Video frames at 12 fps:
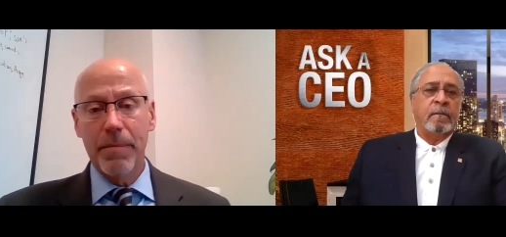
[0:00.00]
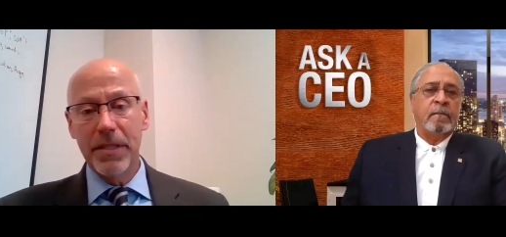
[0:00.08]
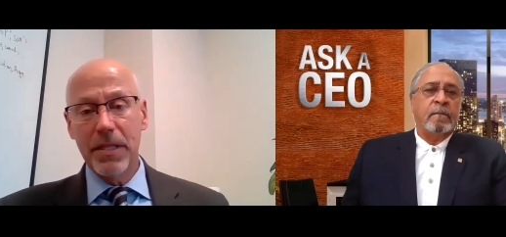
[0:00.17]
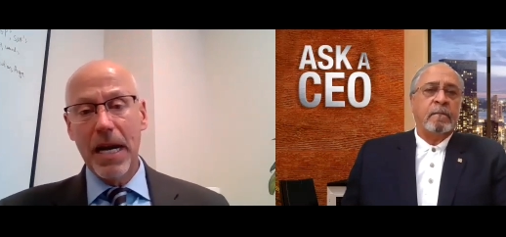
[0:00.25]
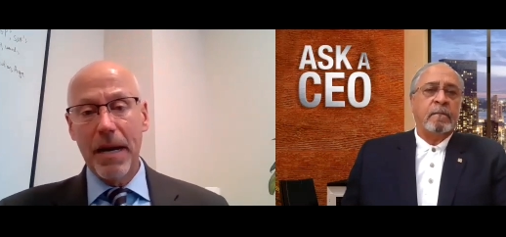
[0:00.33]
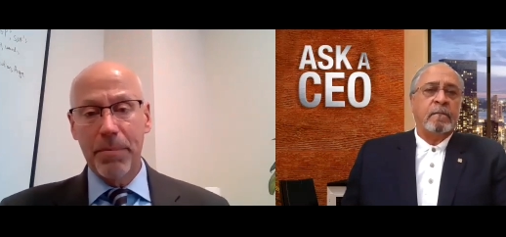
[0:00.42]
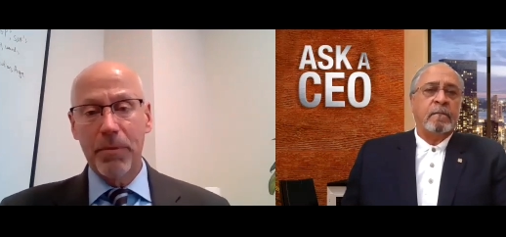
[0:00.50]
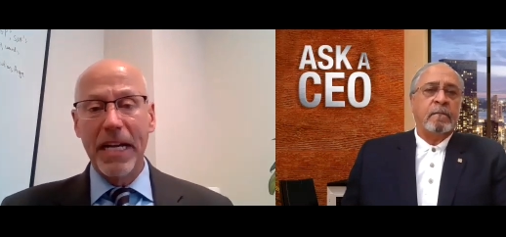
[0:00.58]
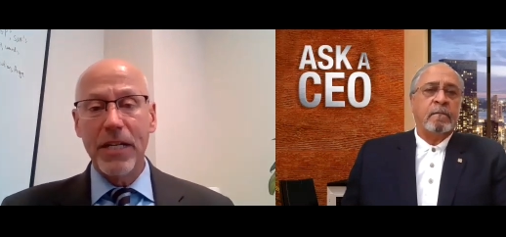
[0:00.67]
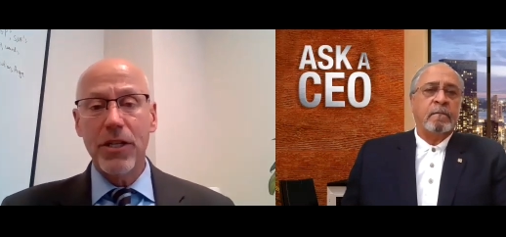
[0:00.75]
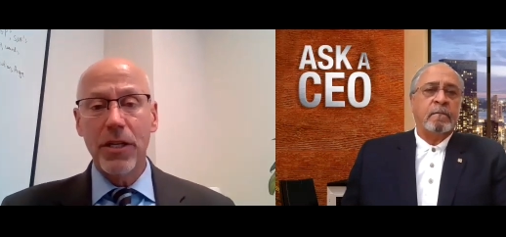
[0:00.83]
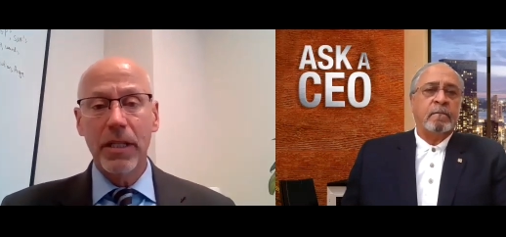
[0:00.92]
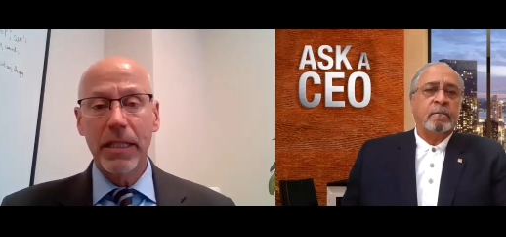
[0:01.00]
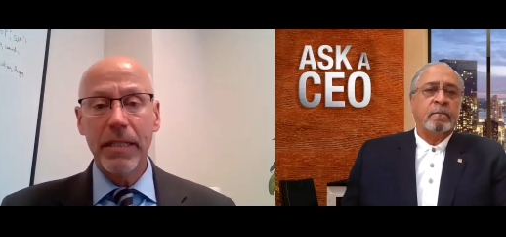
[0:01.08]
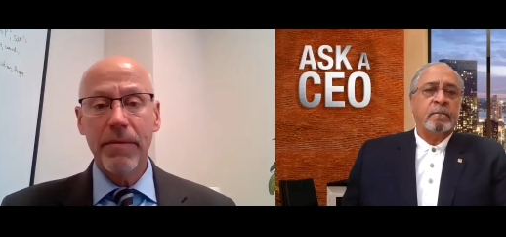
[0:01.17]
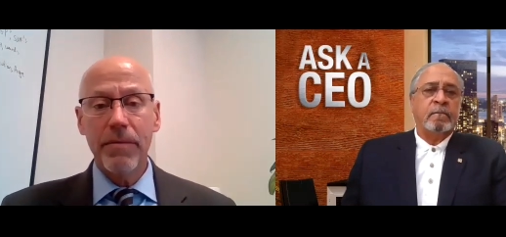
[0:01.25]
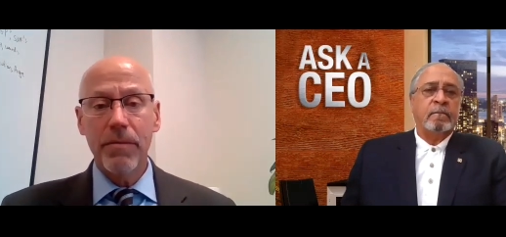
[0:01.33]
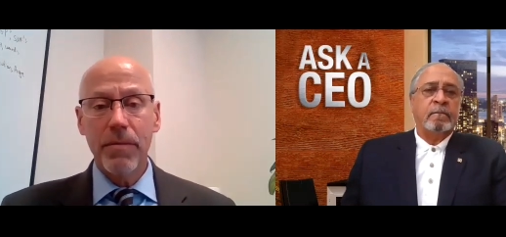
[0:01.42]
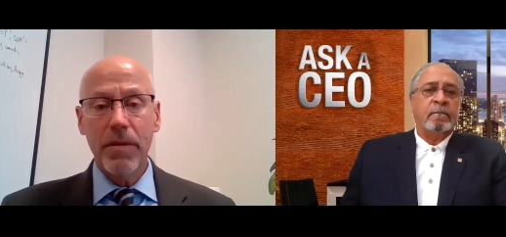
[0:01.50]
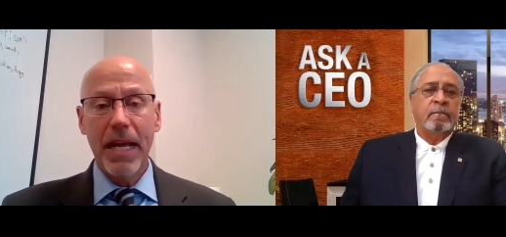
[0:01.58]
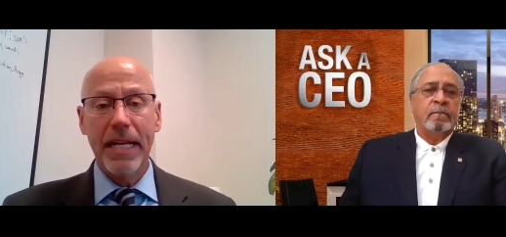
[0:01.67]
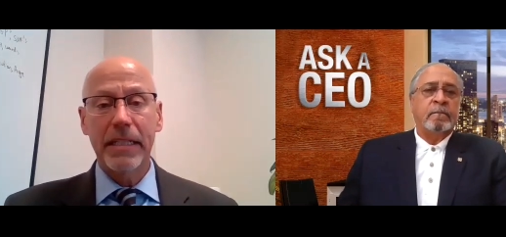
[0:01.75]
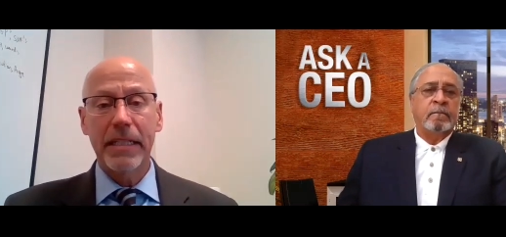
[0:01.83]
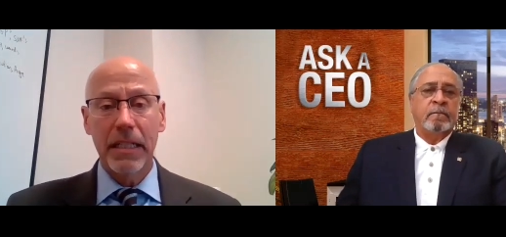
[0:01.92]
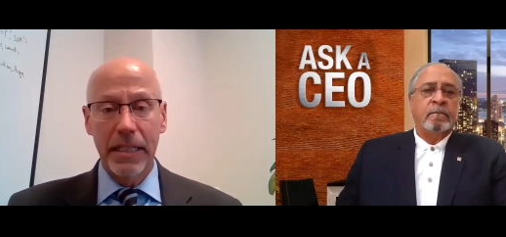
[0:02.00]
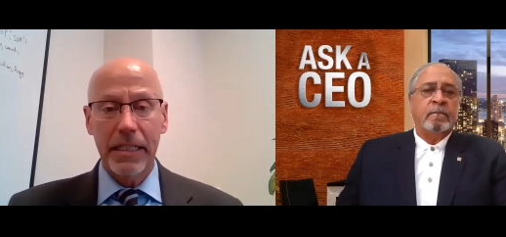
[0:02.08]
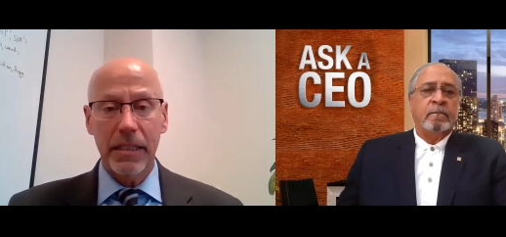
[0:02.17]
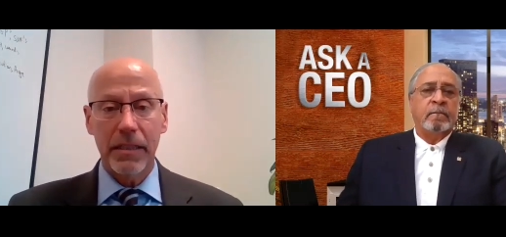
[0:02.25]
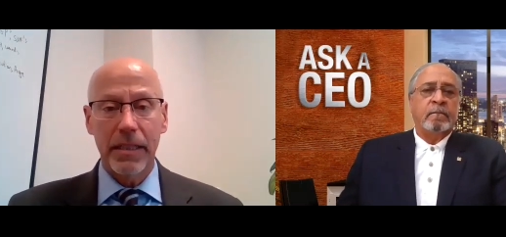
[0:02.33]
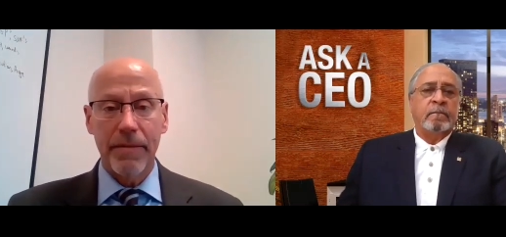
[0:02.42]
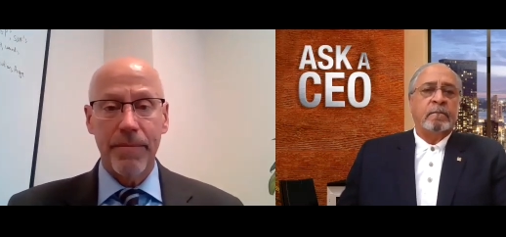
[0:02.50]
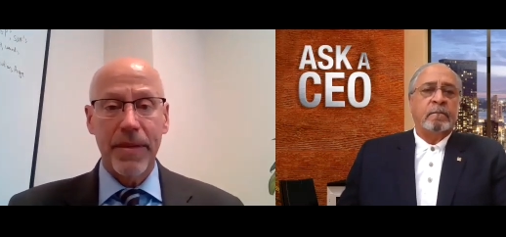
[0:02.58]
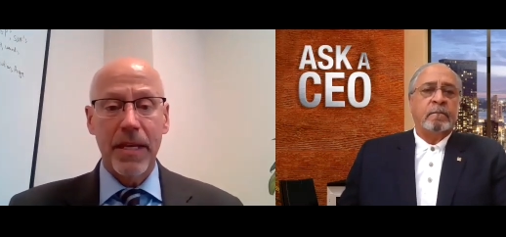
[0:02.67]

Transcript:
Speaker 1: into operationally and clinically.